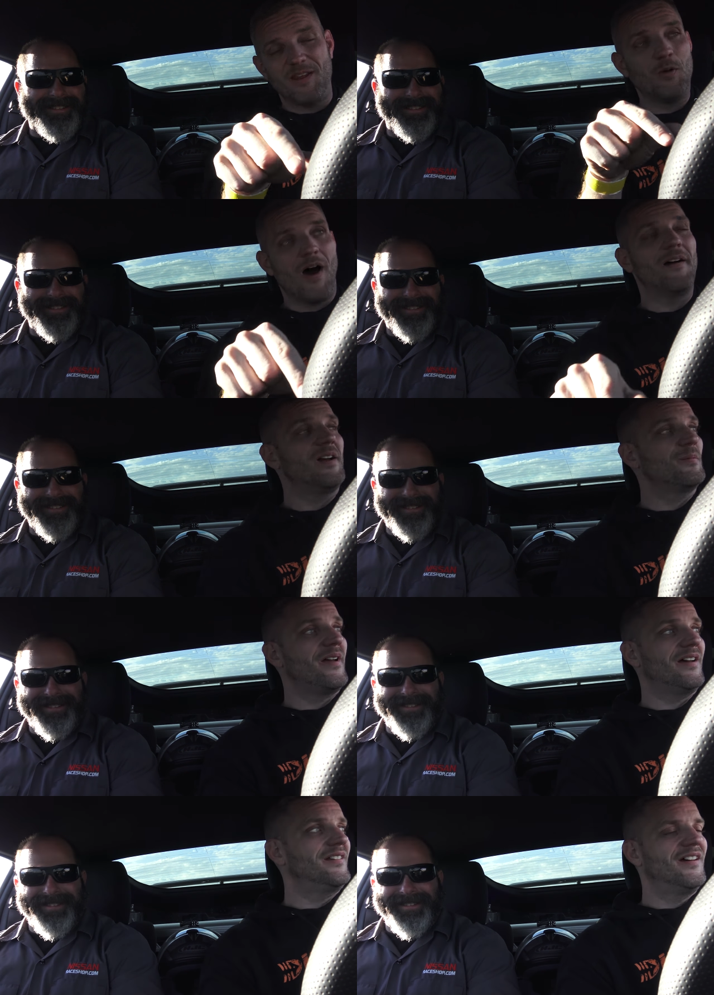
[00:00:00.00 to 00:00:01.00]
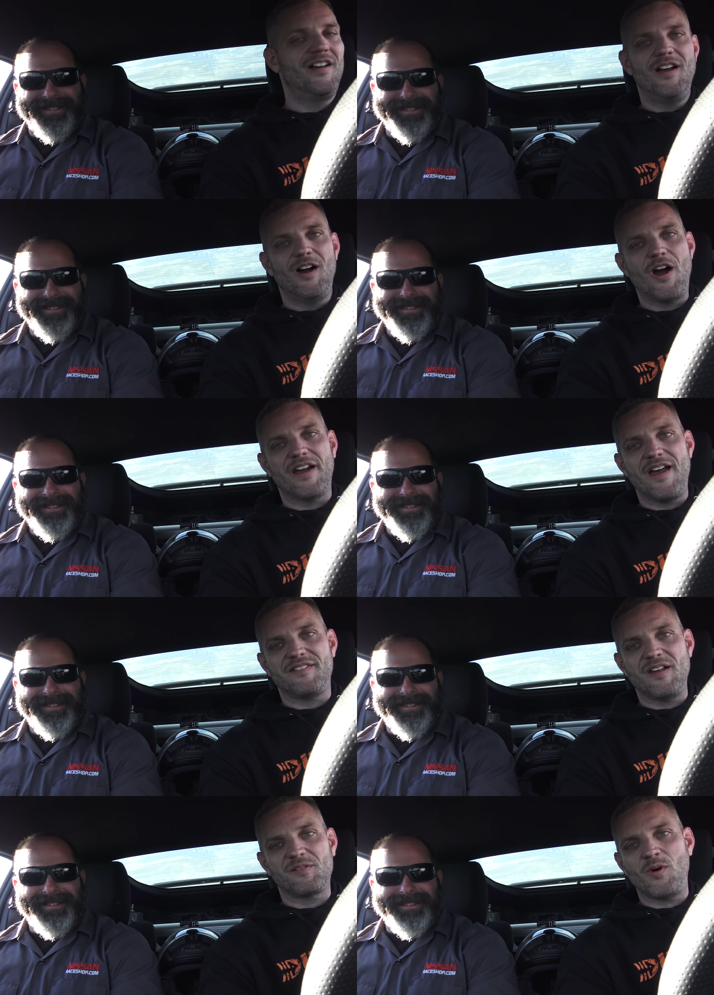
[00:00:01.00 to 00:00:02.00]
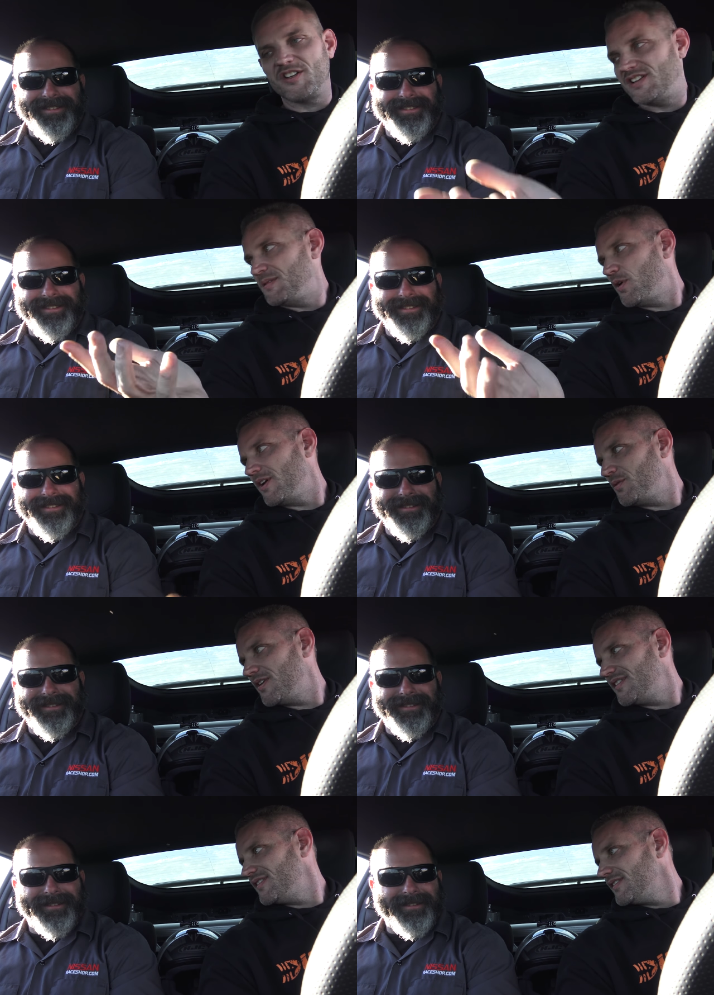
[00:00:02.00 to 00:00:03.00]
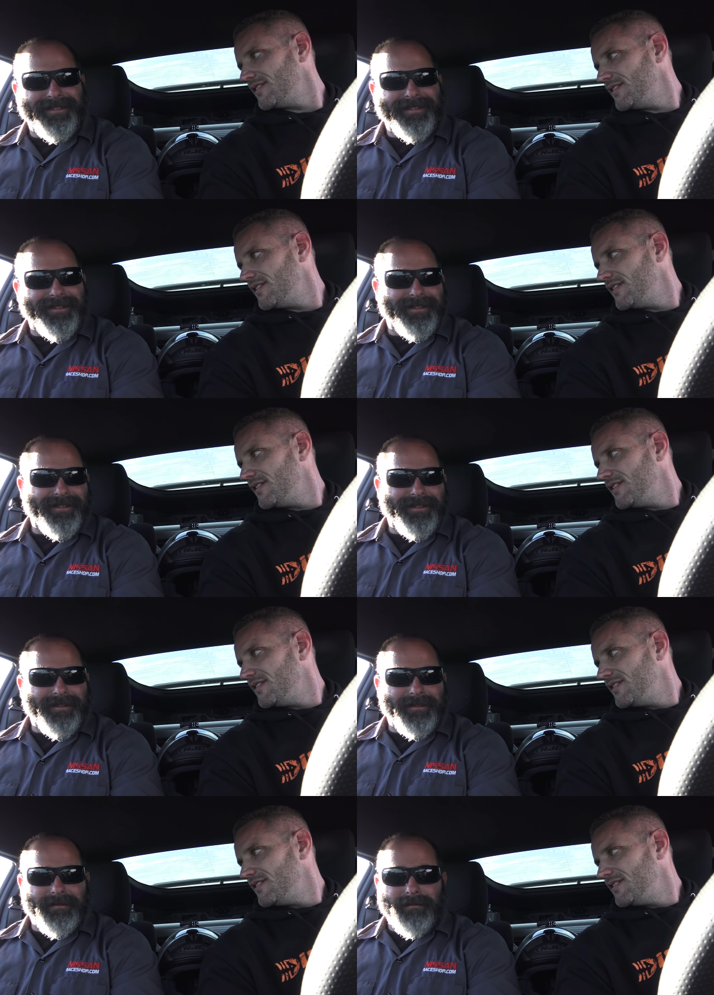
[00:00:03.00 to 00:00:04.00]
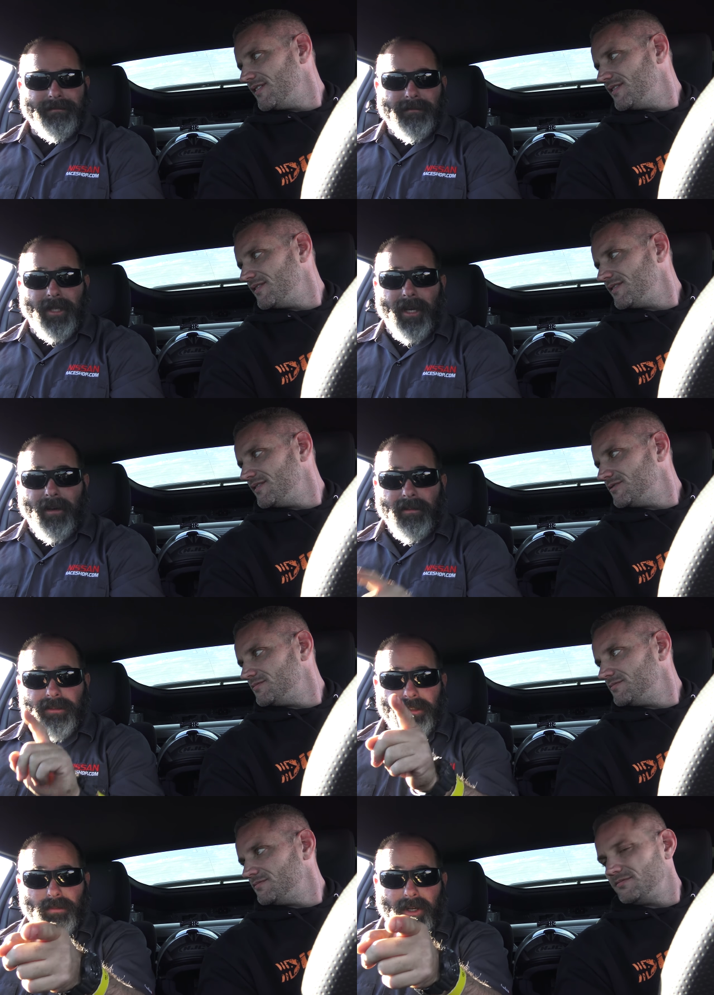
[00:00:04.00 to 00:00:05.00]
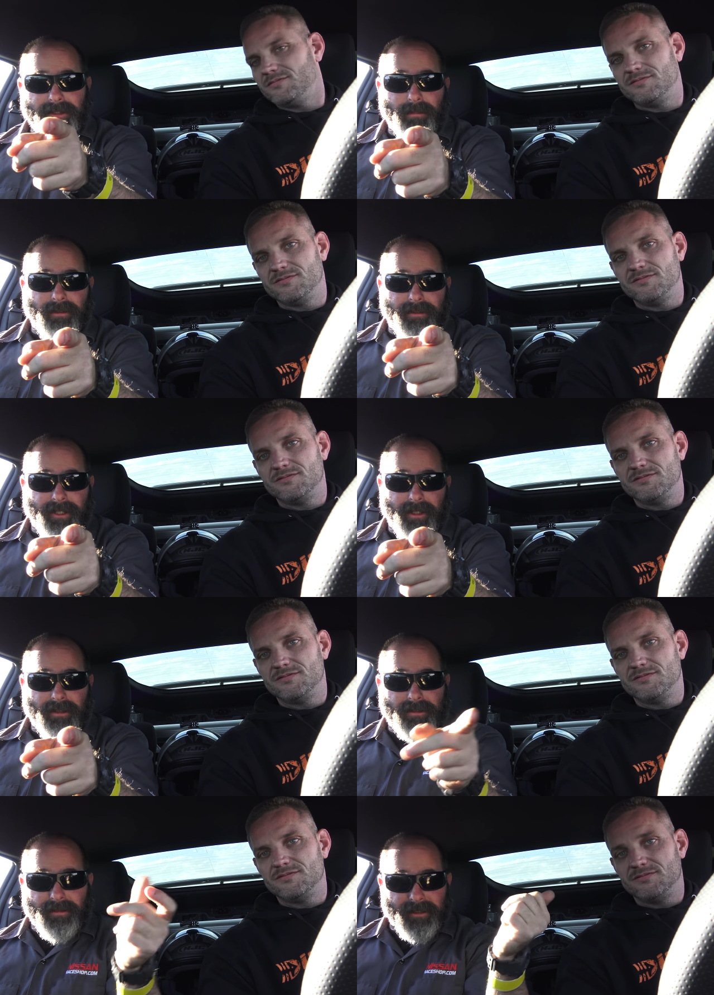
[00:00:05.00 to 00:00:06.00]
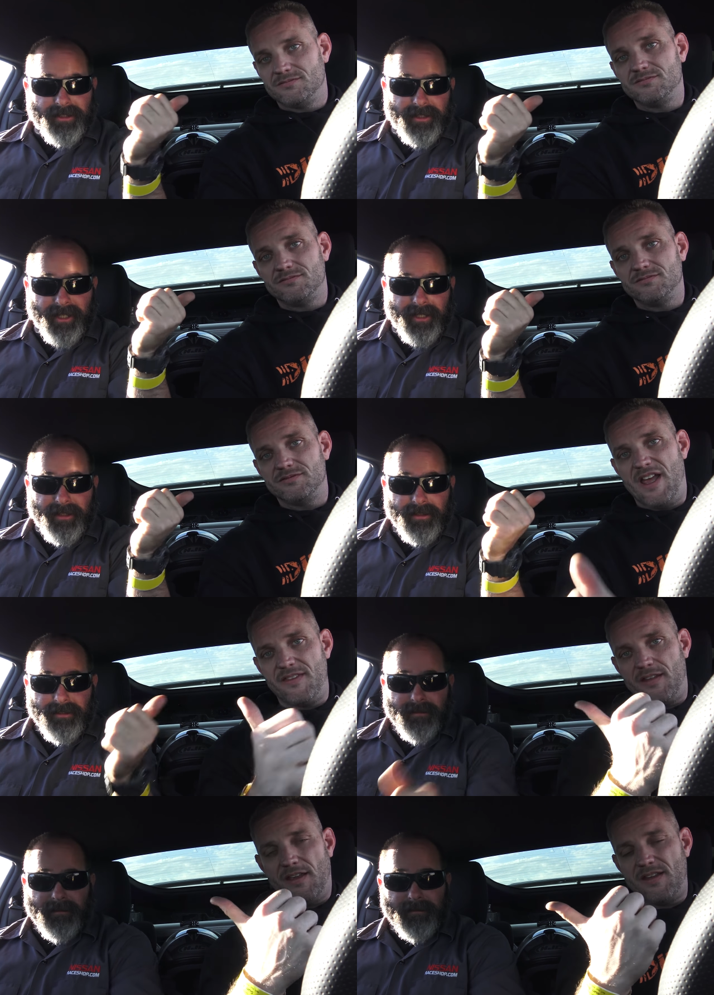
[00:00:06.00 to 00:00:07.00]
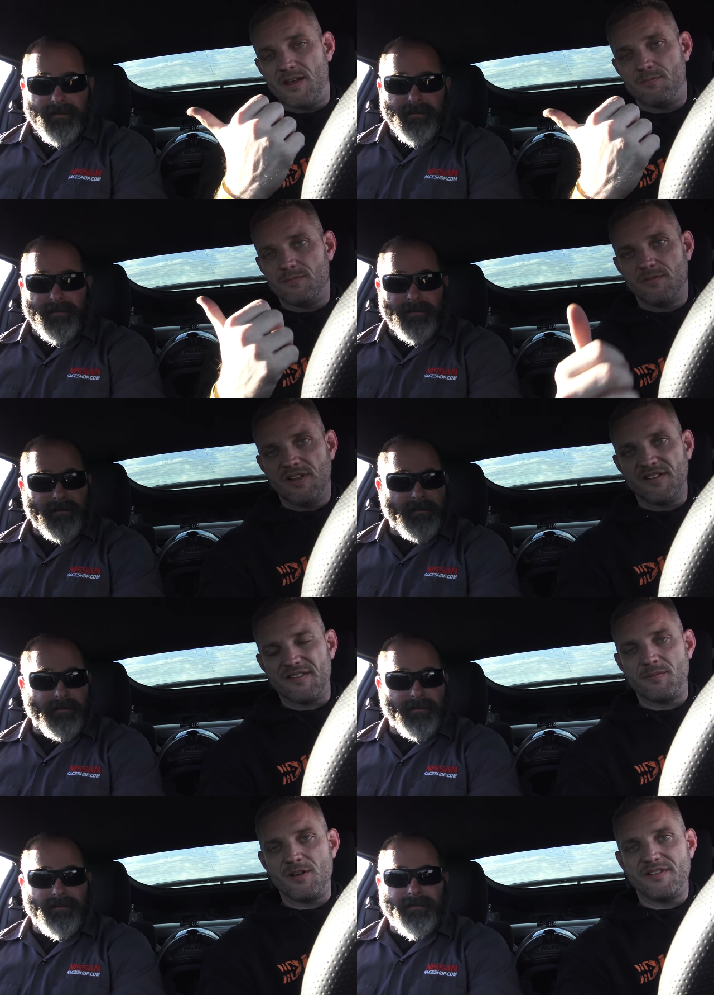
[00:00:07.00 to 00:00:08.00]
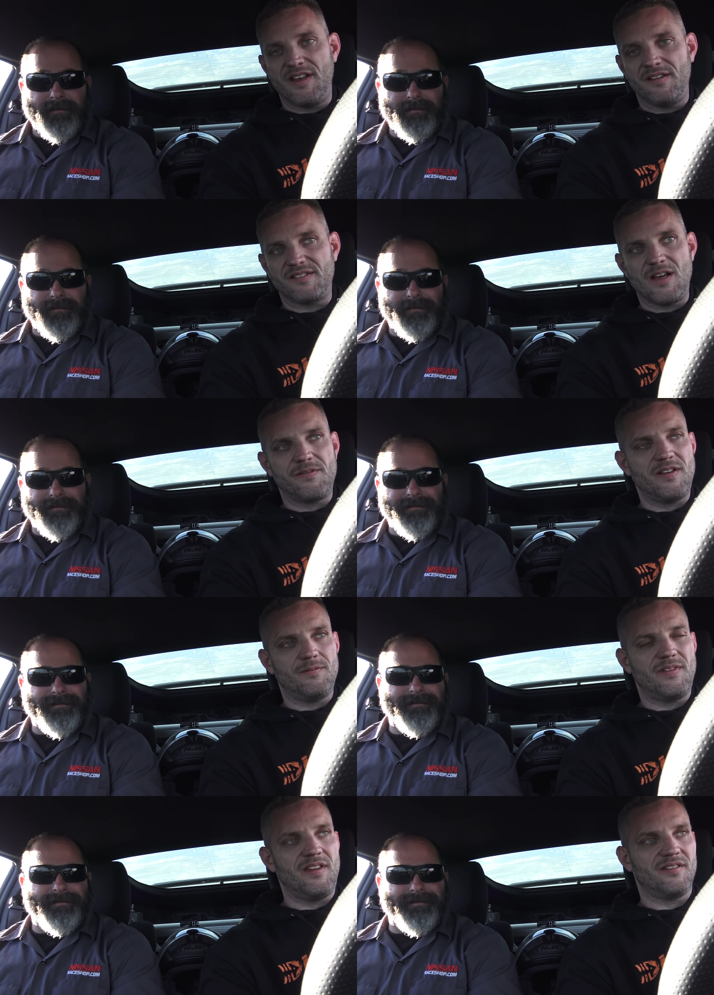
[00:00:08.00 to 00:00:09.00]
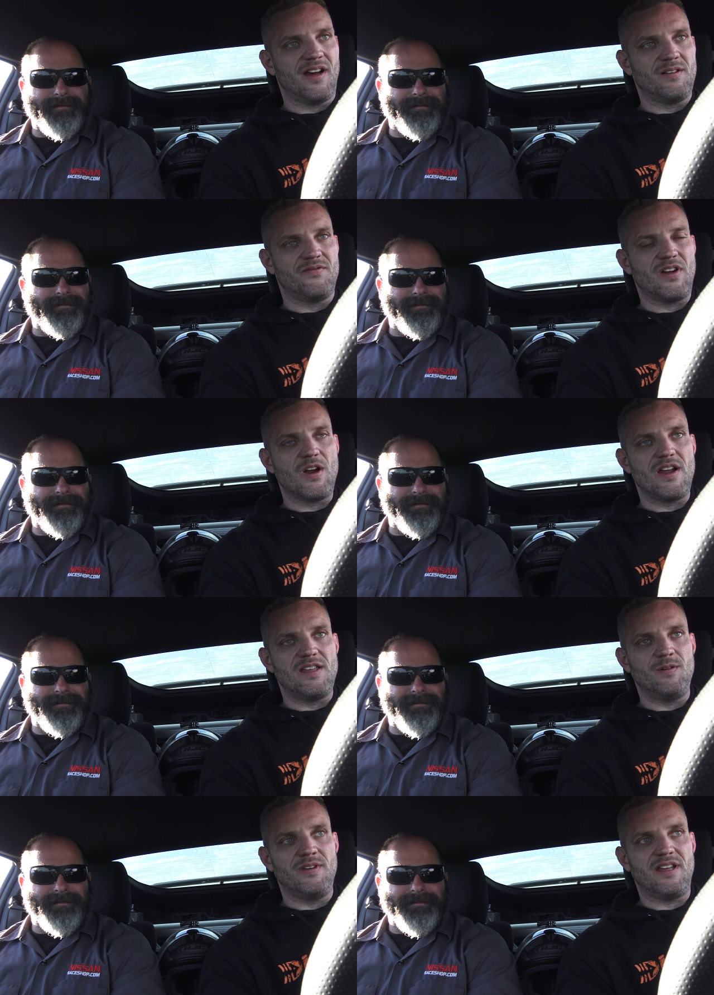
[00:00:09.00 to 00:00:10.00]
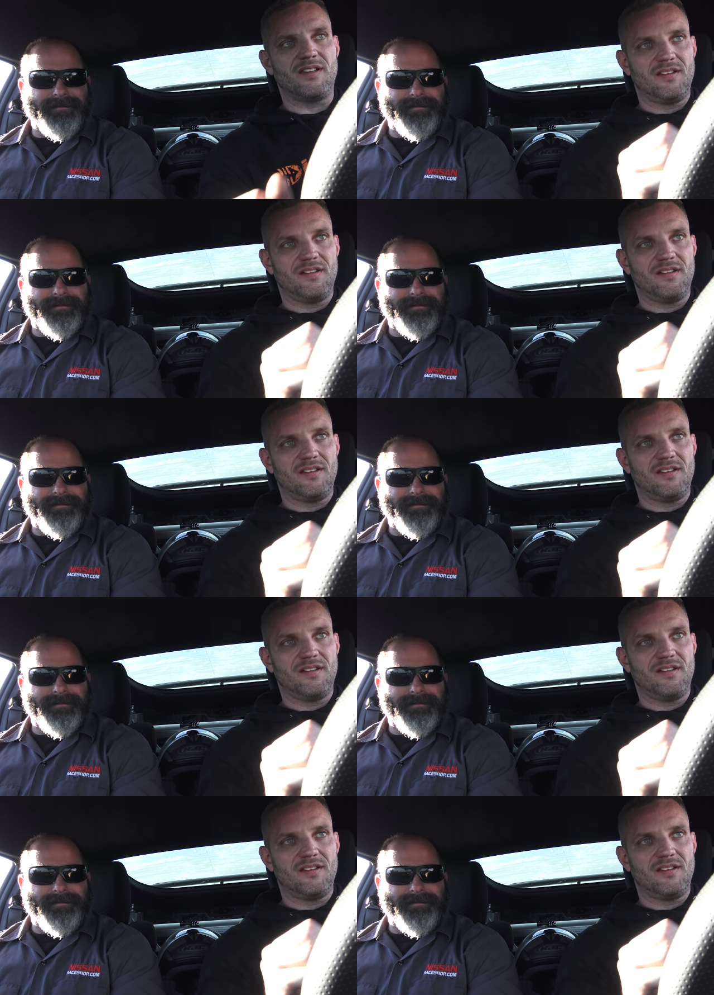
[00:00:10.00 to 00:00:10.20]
Speaker 1: you out here, man. All right, guys, thanks for watching. Any parting words?
Speaker 2: No, just watch more videos from this guy.
Speaker 1: And and him. He's got some entertaining stuff. He, he's got a very unique